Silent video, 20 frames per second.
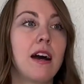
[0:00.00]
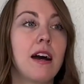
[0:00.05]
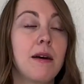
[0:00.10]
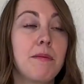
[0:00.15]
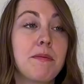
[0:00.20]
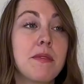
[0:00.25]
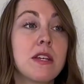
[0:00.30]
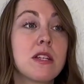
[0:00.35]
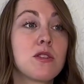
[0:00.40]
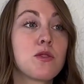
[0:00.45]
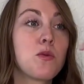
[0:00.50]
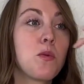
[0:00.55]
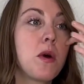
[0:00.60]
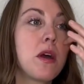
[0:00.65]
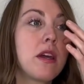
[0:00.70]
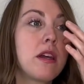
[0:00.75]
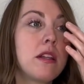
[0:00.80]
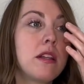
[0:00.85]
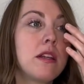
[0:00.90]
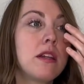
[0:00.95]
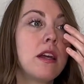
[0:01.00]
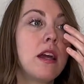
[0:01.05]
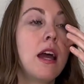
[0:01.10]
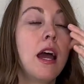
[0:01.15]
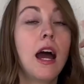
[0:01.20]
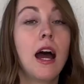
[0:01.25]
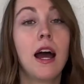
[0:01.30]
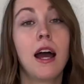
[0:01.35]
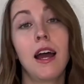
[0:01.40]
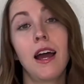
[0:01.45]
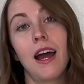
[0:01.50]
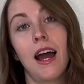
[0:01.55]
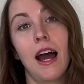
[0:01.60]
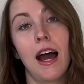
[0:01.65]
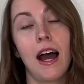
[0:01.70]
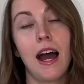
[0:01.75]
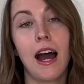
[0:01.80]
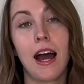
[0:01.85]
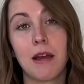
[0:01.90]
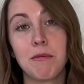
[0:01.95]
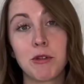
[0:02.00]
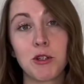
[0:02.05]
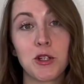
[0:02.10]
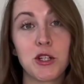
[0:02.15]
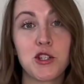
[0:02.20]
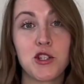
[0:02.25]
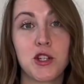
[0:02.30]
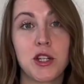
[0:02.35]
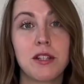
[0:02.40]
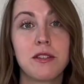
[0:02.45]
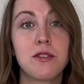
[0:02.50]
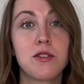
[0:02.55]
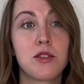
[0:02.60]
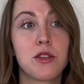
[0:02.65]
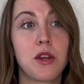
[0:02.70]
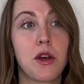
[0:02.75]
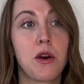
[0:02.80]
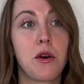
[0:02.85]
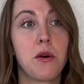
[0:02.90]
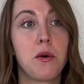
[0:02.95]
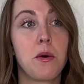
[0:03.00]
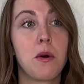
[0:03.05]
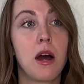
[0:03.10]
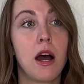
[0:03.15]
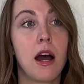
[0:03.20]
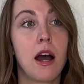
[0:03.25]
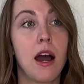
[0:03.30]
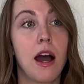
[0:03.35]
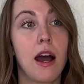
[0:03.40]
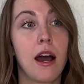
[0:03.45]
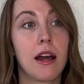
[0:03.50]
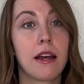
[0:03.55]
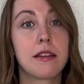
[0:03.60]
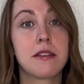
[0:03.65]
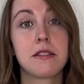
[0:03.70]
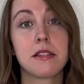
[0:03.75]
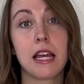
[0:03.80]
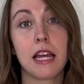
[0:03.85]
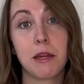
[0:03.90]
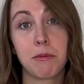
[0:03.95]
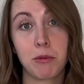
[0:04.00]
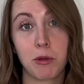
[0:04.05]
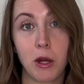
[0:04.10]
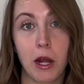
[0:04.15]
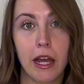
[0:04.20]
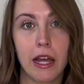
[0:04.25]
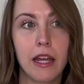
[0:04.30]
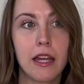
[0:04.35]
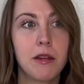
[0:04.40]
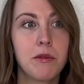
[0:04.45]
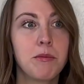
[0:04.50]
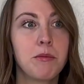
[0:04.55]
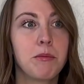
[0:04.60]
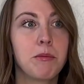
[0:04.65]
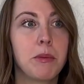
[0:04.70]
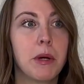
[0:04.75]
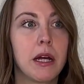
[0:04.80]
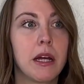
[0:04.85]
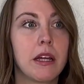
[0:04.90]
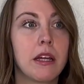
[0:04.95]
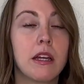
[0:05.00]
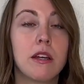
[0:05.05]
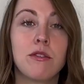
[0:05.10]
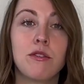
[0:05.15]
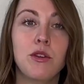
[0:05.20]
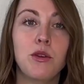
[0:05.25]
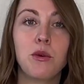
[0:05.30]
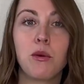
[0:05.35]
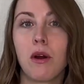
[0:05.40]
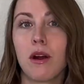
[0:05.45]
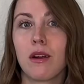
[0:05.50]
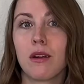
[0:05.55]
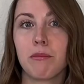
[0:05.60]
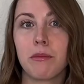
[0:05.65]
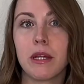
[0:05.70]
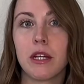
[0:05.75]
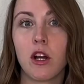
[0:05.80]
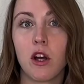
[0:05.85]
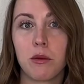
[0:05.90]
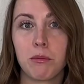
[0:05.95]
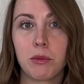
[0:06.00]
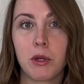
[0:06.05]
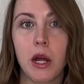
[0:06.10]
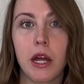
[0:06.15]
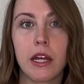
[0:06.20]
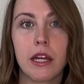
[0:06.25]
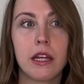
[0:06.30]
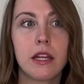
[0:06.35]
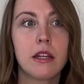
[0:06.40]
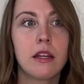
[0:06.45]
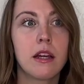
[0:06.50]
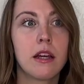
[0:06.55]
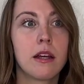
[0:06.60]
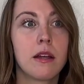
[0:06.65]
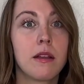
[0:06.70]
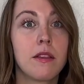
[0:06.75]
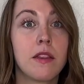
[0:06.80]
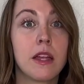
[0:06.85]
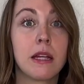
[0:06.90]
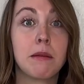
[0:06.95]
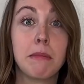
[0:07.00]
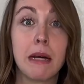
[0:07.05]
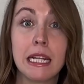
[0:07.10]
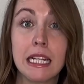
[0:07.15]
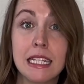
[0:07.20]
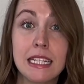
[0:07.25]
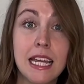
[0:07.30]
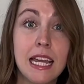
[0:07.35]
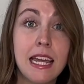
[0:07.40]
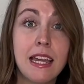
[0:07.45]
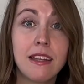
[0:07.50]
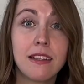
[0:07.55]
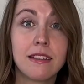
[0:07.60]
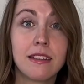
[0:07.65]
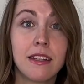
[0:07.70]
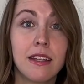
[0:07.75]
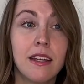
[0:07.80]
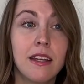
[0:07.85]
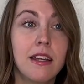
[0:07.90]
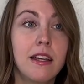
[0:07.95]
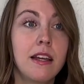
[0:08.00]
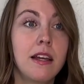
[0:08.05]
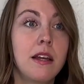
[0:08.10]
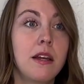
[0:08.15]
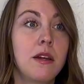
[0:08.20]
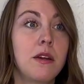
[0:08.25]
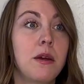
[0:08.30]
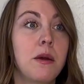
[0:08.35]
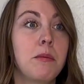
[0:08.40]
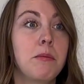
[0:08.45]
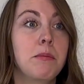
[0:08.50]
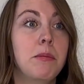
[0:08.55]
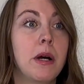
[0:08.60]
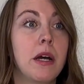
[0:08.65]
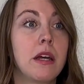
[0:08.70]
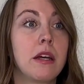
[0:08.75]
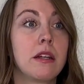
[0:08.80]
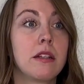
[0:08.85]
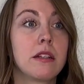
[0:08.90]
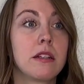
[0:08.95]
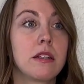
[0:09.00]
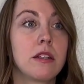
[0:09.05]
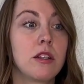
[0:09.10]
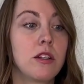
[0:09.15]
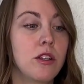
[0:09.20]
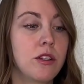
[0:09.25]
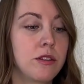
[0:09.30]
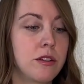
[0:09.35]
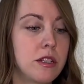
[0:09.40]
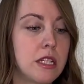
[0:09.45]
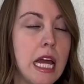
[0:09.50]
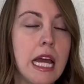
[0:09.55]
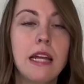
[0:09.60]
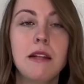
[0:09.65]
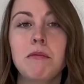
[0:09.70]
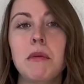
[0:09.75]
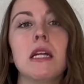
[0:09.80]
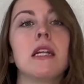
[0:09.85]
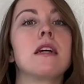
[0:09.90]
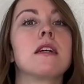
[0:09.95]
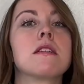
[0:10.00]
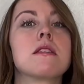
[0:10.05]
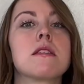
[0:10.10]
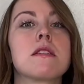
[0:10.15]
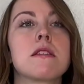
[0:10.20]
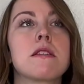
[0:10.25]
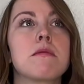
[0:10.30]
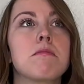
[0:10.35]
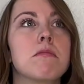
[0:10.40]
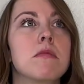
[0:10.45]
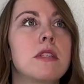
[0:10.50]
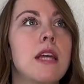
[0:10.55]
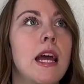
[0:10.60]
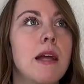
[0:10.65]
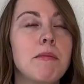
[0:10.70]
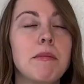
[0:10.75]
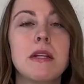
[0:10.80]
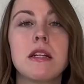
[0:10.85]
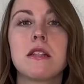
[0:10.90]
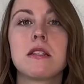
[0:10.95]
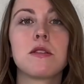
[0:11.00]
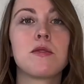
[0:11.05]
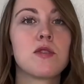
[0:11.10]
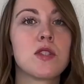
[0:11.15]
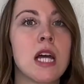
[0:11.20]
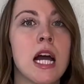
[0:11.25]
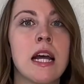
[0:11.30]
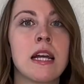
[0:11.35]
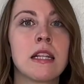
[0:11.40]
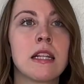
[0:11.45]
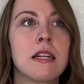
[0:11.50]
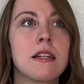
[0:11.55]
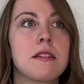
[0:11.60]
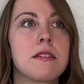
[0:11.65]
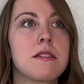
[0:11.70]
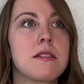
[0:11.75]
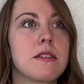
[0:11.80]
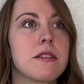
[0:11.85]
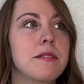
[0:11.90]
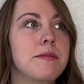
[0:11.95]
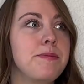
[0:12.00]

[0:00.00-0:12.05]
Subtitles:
This one, I'm a Christian, so I say pray, but if you aren't big on praying, then meditate. But 10 minutes of silence.